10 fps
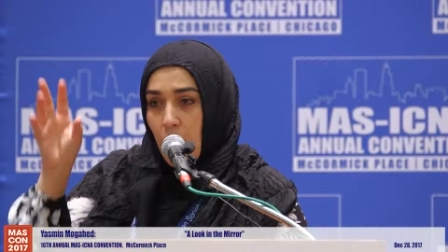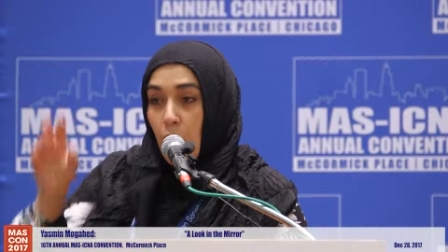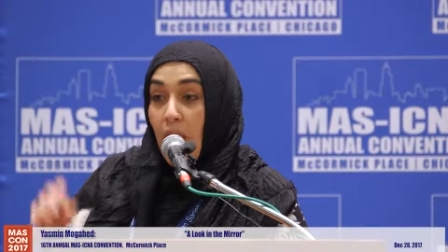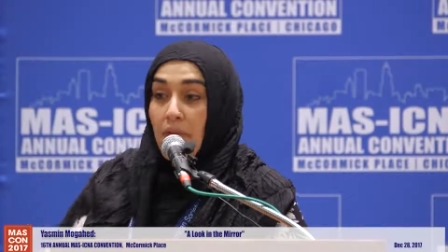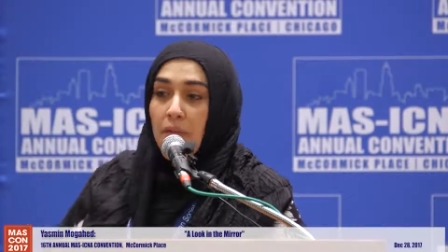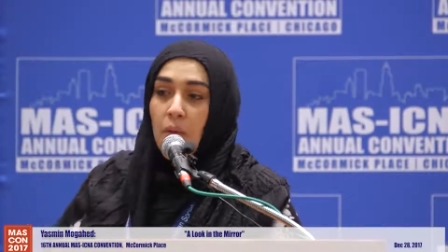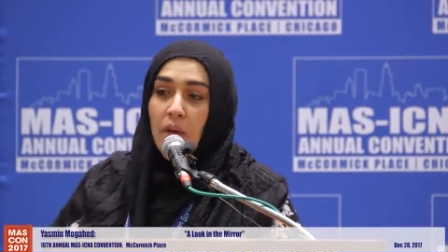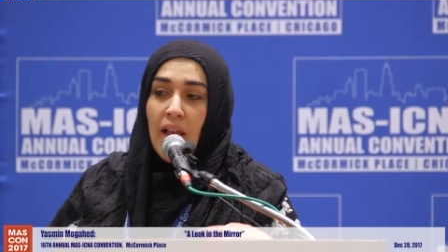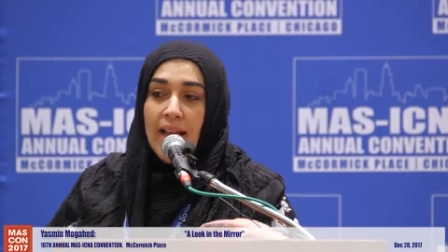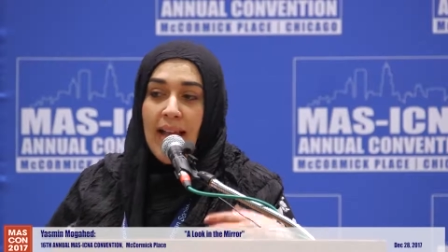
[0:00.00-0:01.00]
whether they
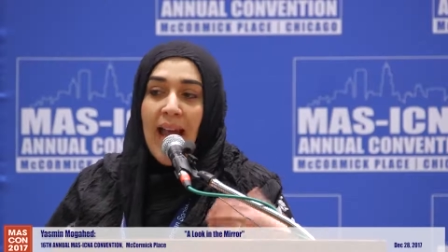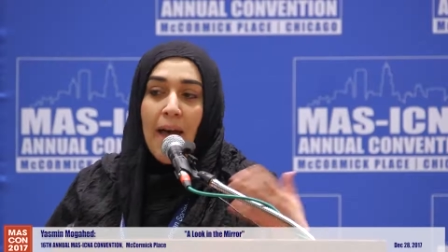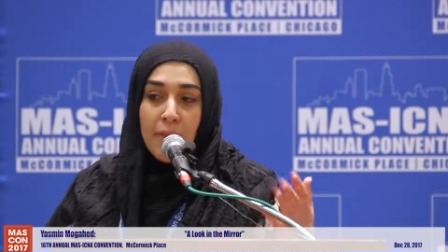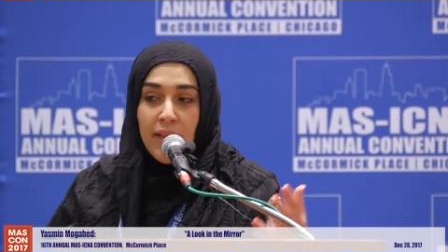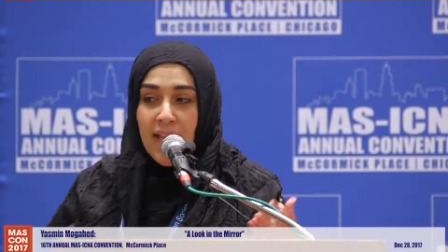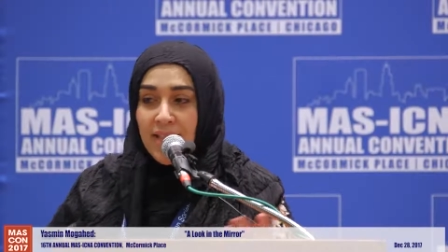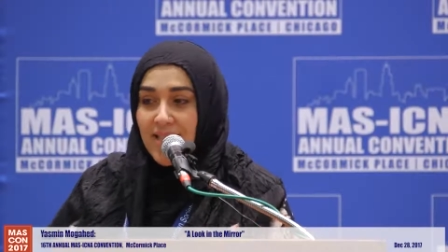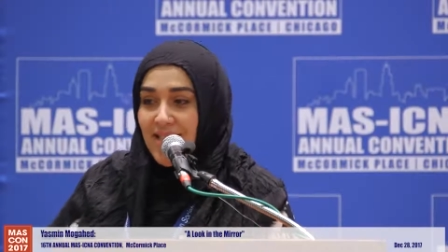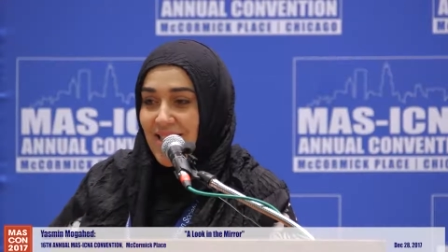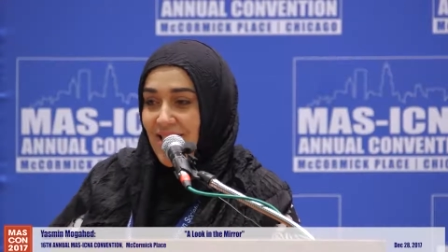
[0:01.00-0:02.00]
were like
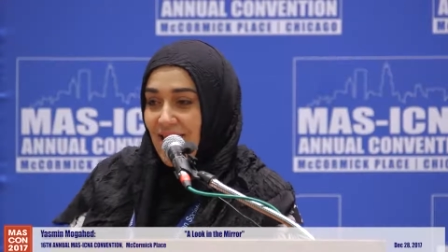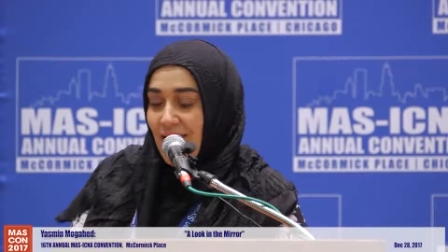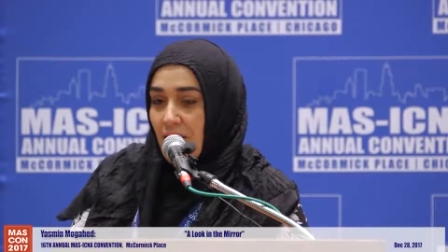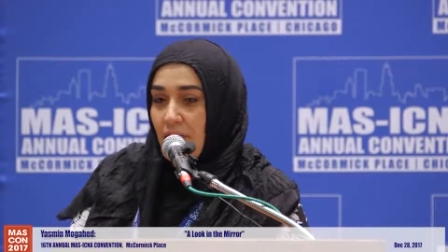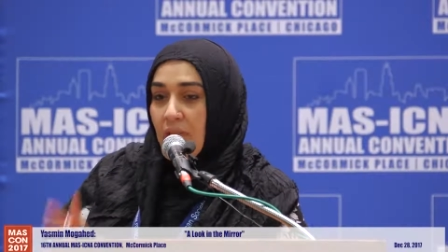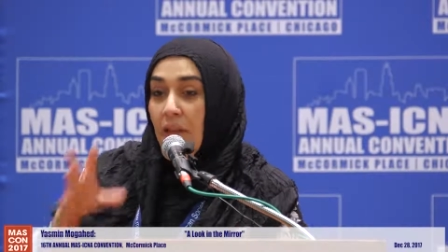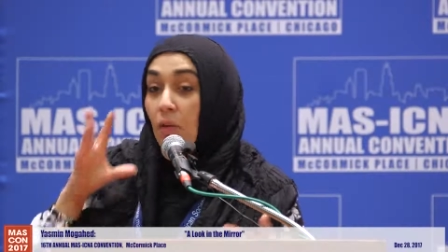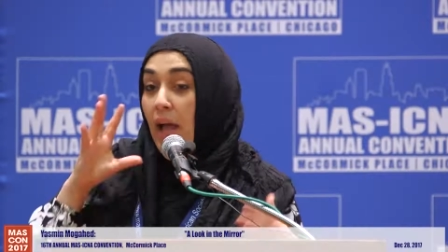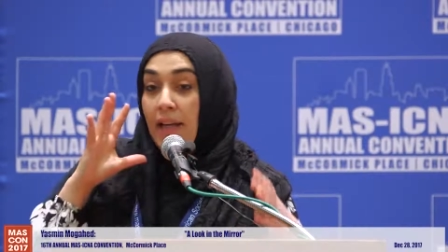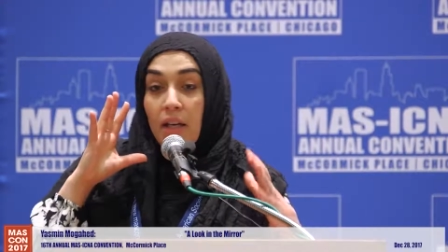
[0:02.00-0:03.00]
athletes, that they
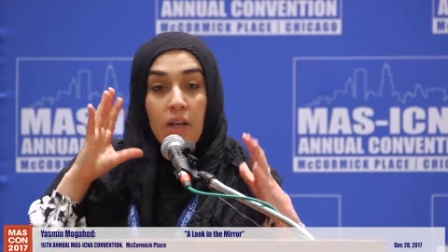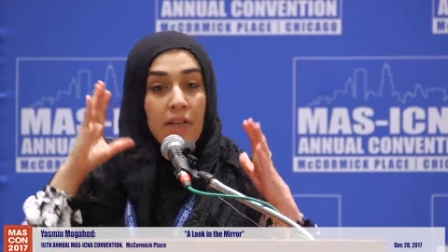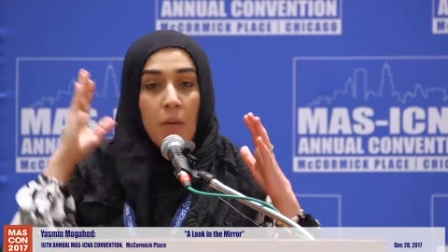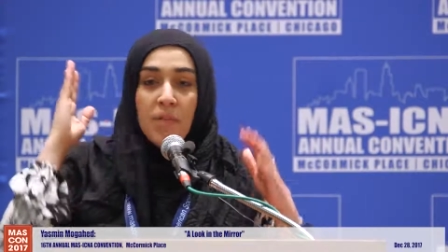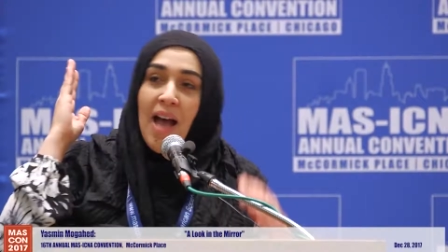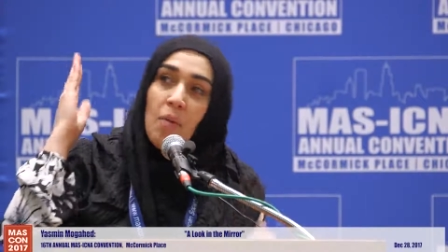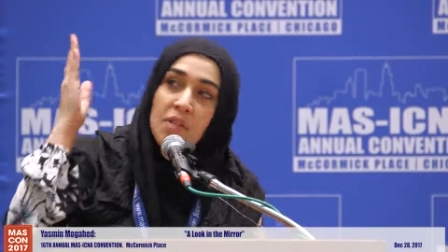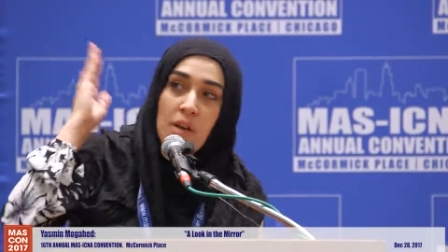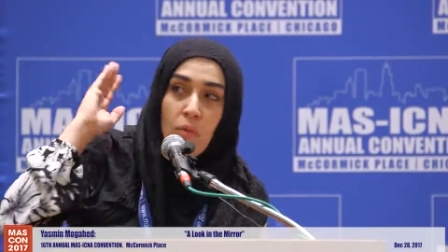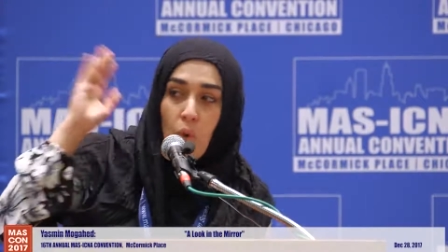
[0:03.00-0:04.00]
like, they, that
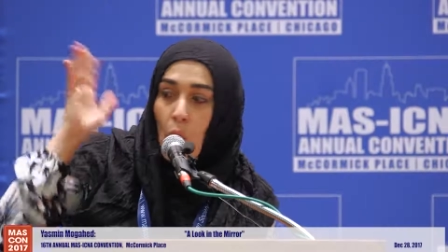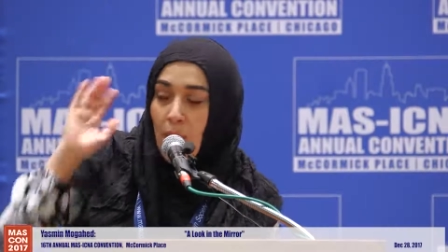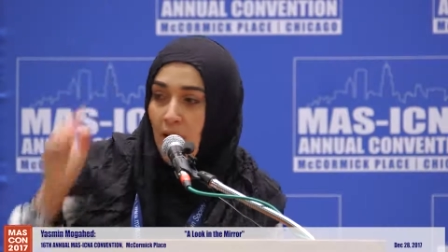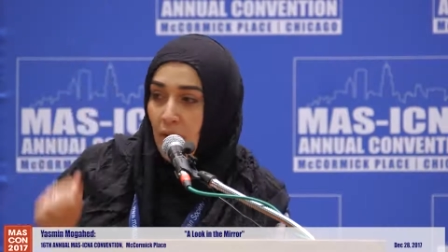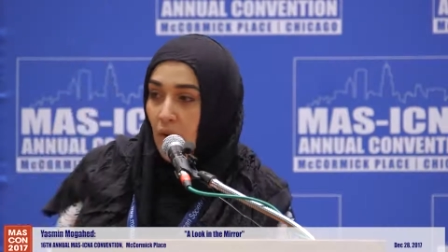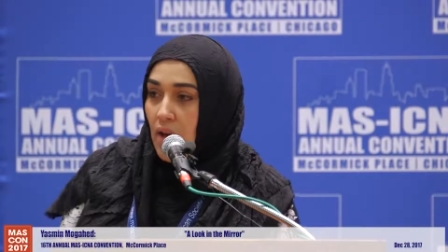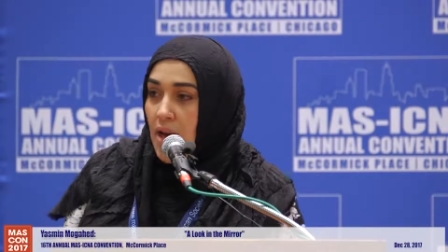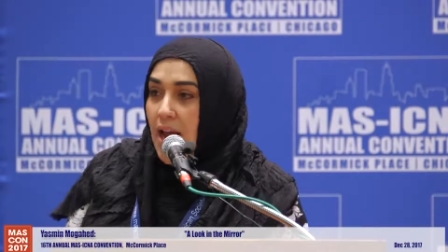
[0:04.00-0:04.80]
was their role model.